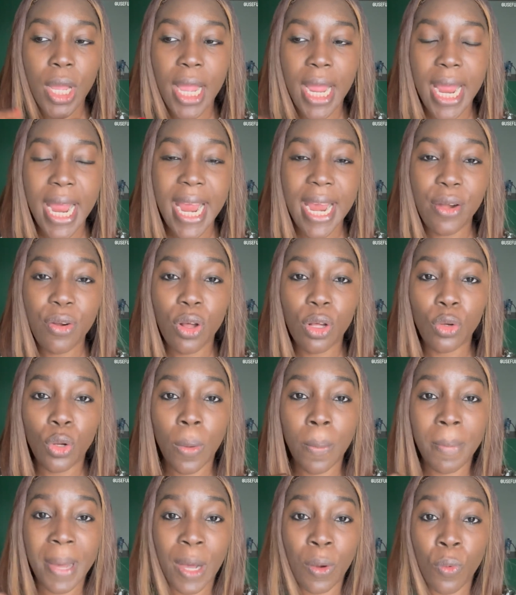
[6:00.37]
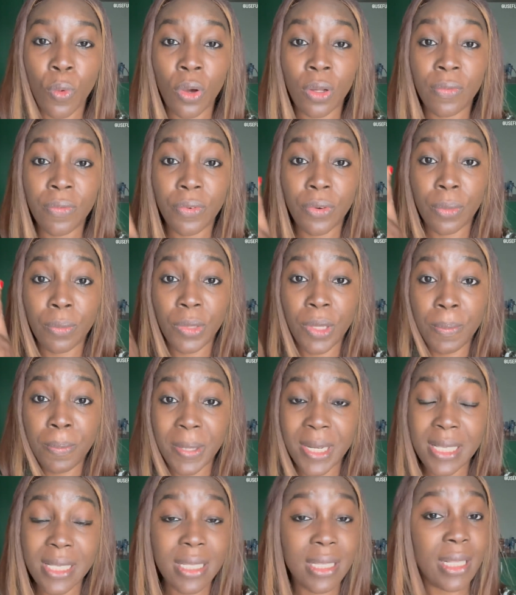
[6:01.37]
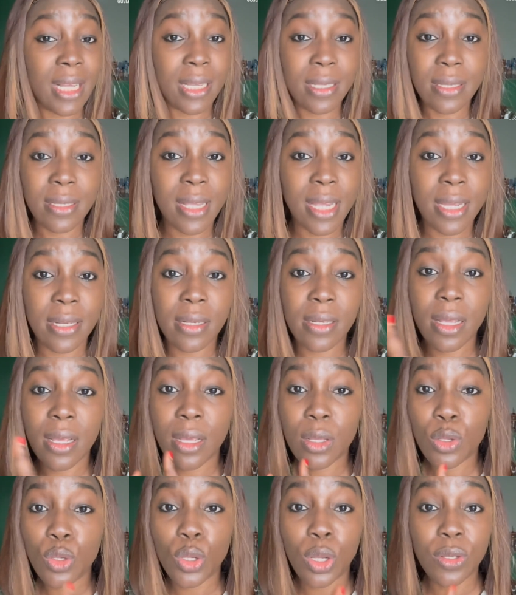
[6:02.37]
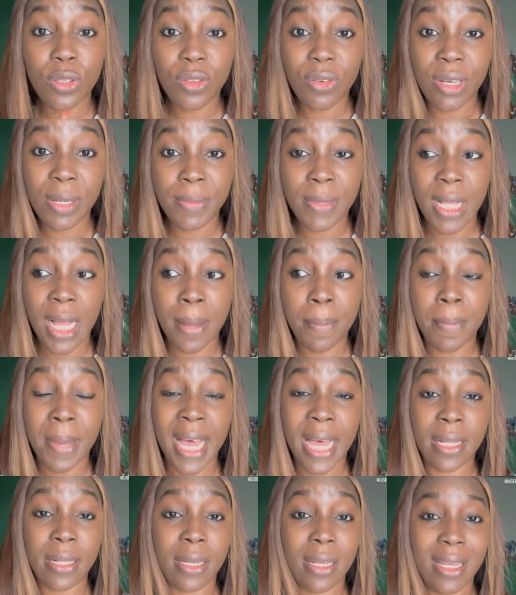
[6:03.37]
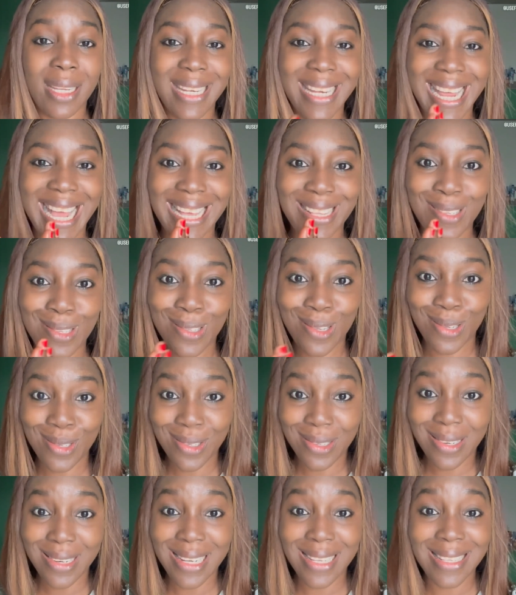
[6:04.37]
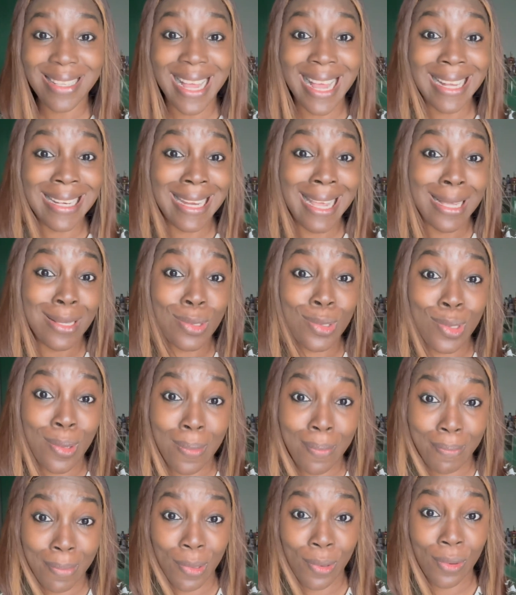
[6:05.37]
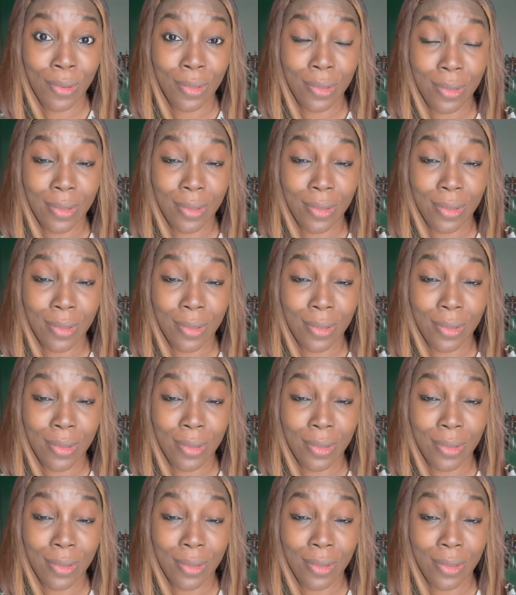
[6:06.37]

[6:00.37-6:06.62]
error number one from the person that said sunscreens are bad. There are sunscreens and there are sunblocks.